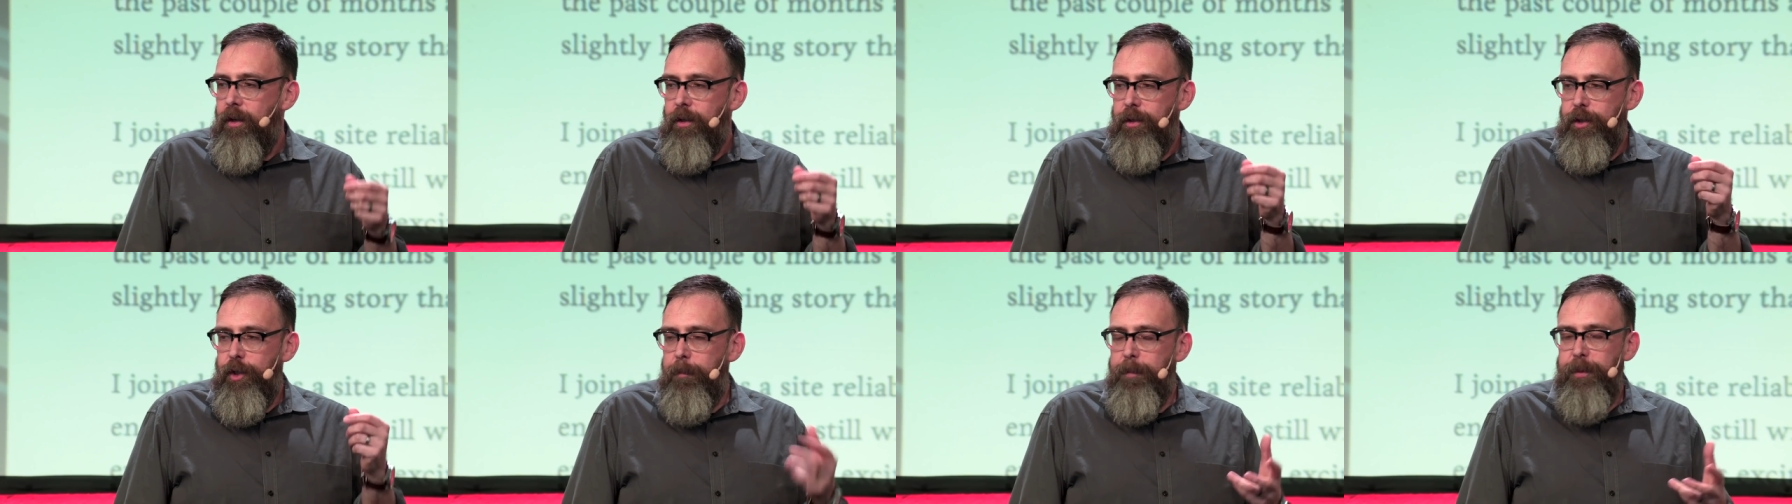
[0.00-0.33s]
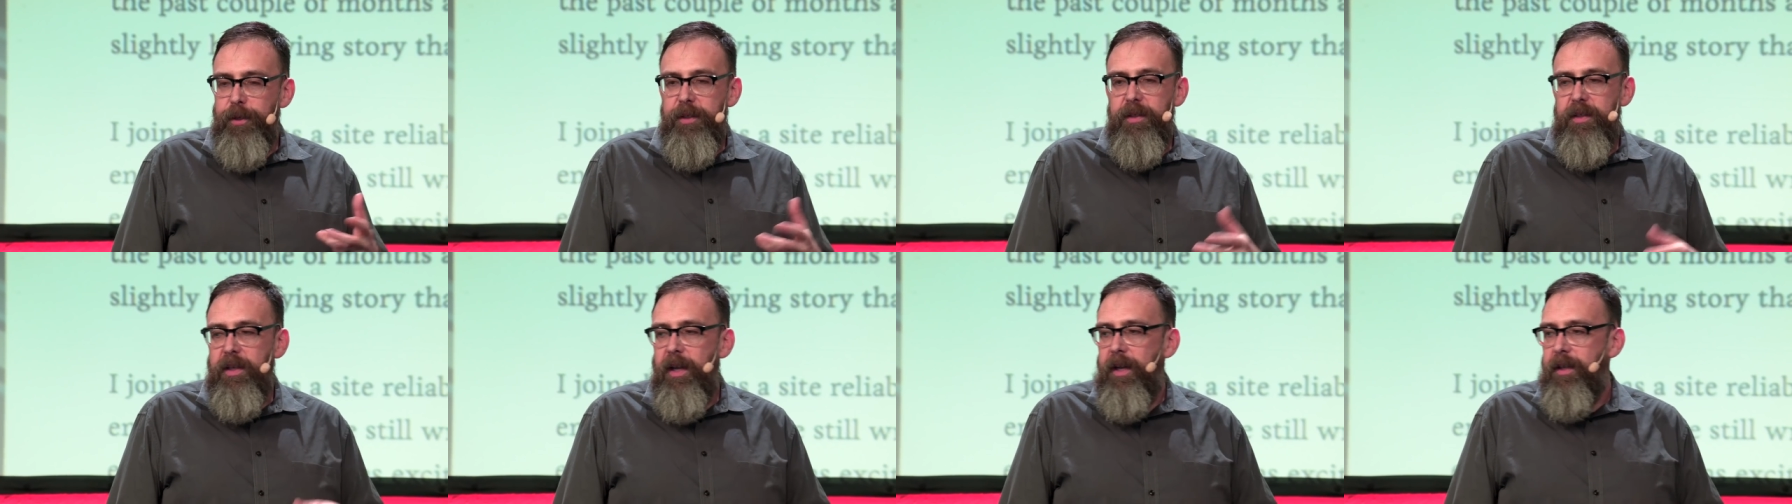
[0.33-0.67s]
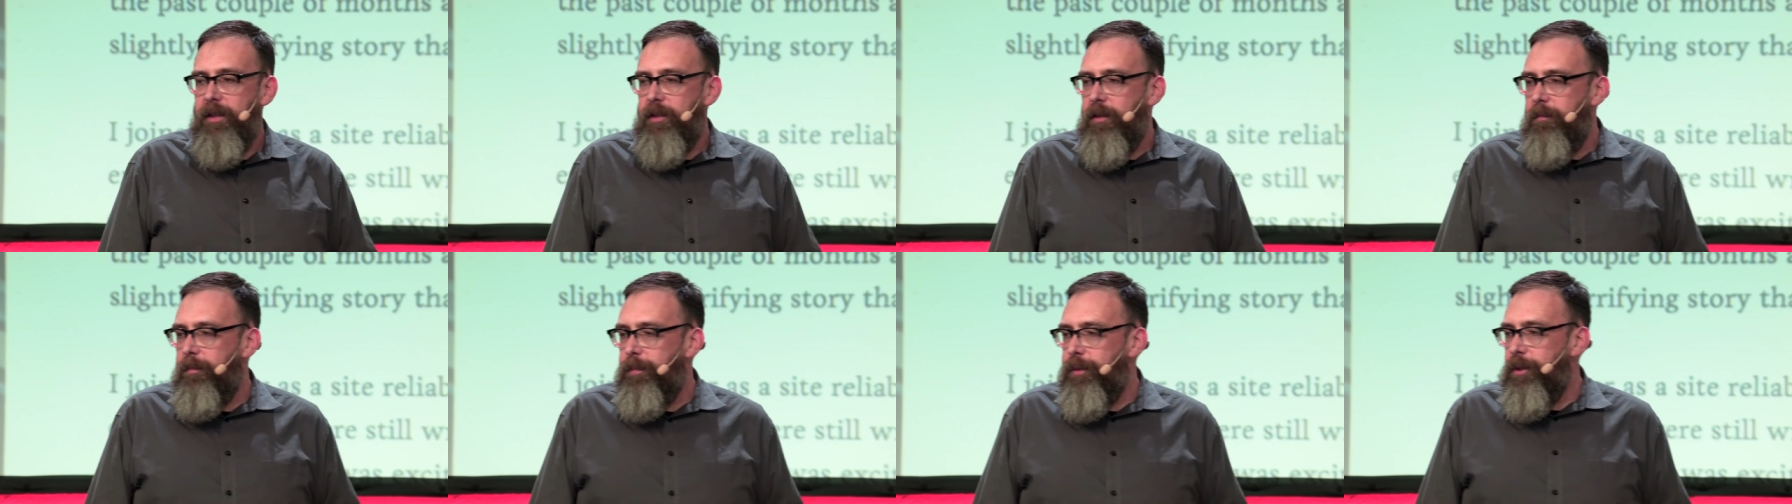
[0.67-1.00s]
to
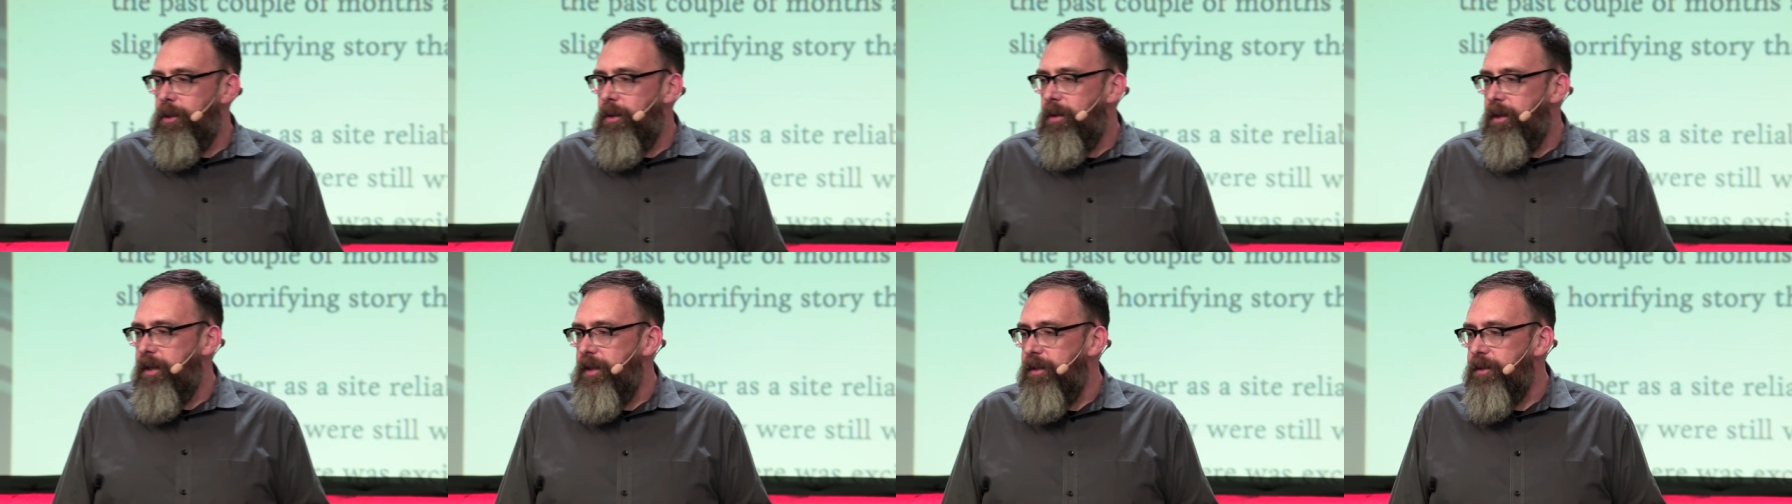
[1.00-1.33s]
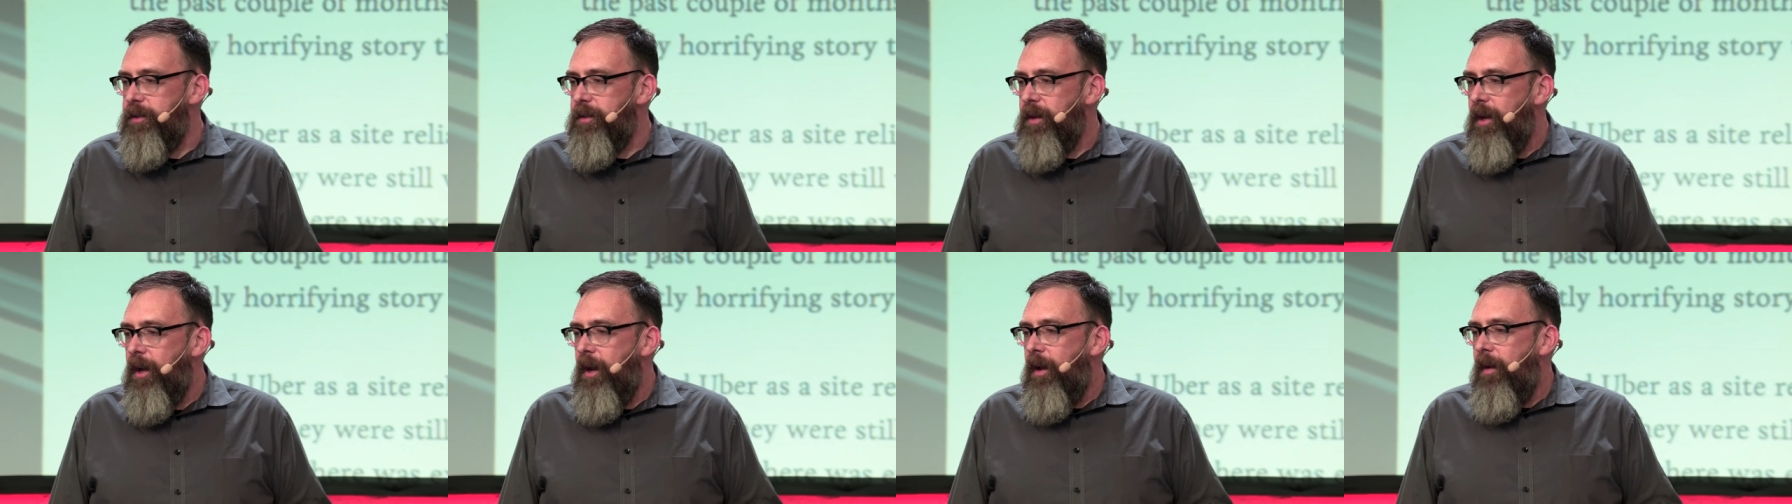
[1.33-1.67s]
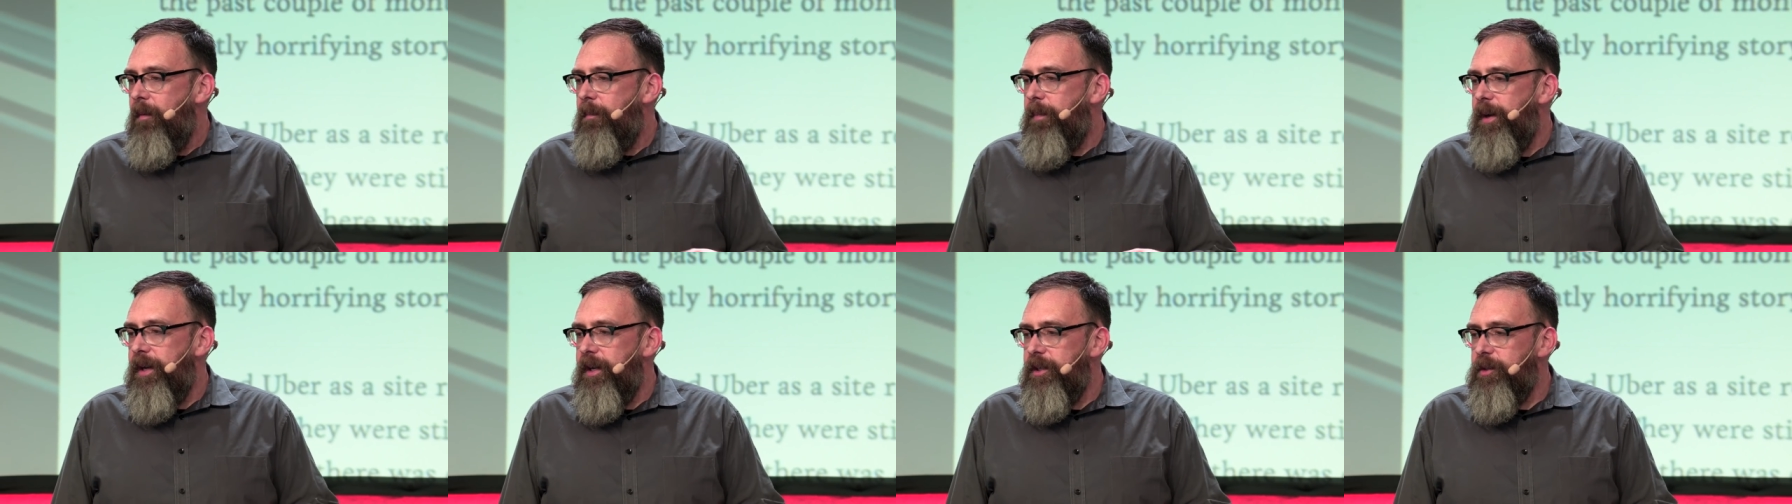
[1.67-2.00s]
protect employees.
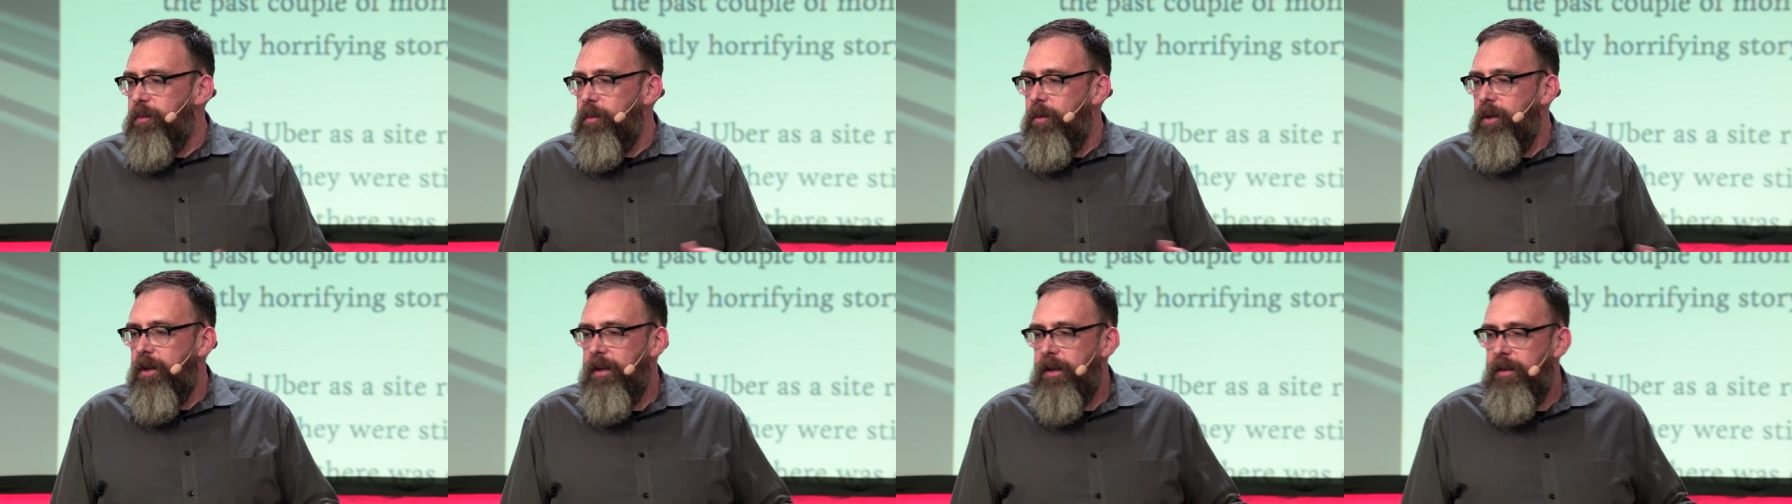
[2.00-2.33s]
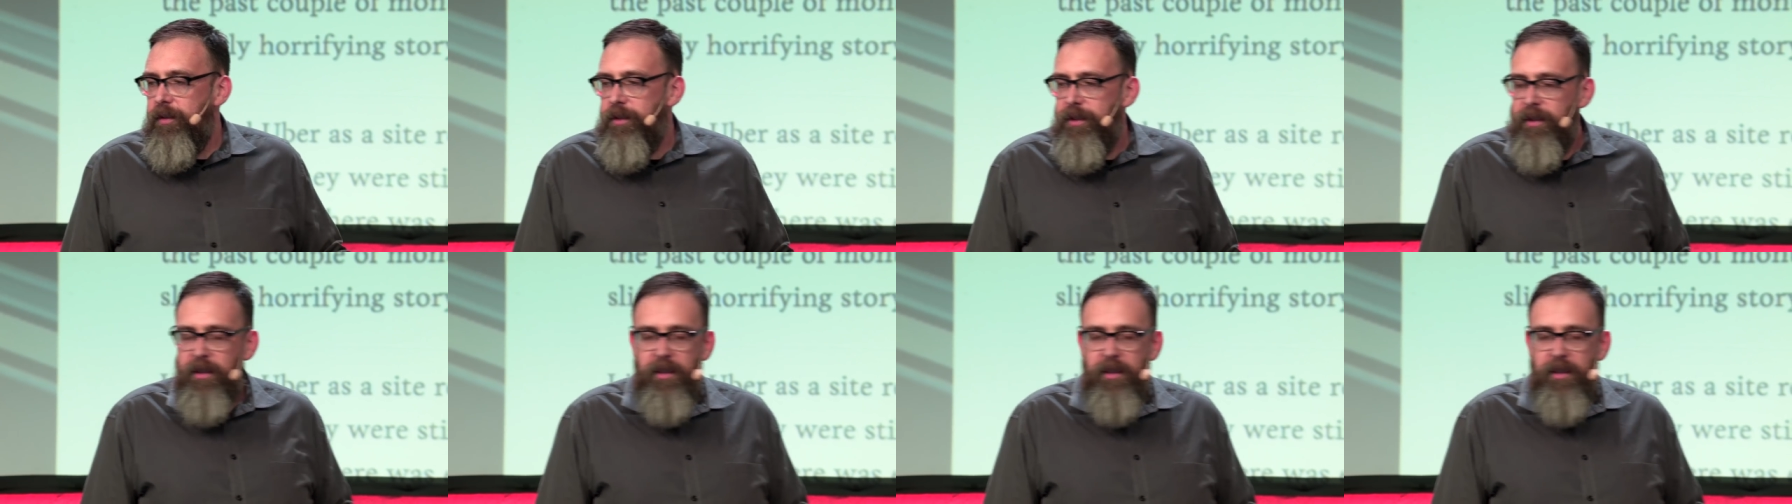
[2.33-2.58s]
But as workers